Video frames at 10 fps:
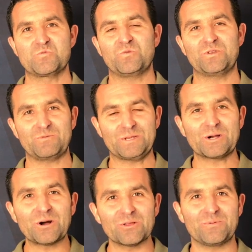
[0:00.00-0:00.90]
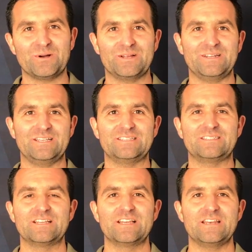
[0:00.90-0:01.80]
Well, we call upon
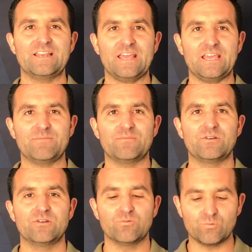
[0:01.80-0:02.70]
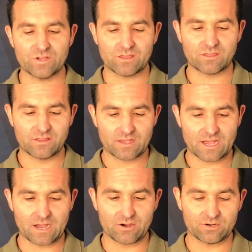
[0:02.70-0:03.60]
His name with
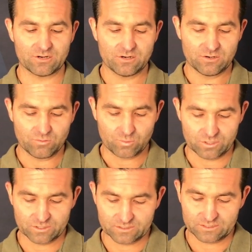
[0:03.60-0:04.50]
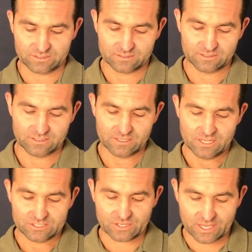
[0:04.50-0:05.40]
our words.
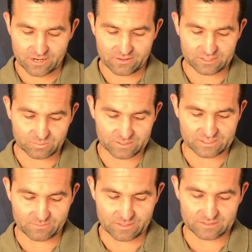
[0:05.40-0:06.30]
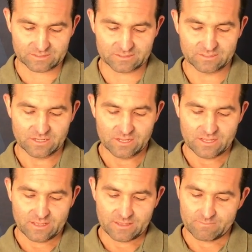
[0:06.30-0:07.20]
So here this wisdom is.
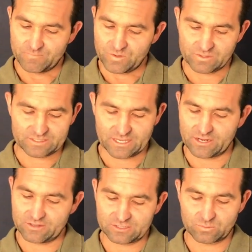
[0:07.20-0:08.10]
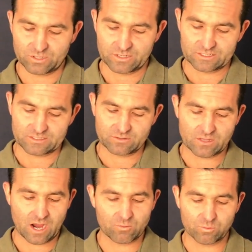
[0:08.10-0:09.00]
You can say here this word is.
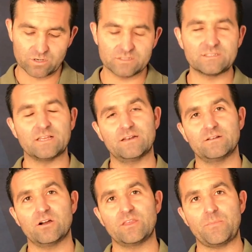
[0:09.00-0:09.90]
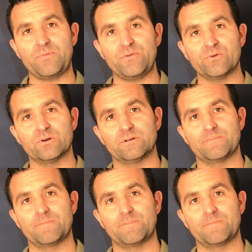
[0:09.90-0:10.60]
Our words then, are they pure?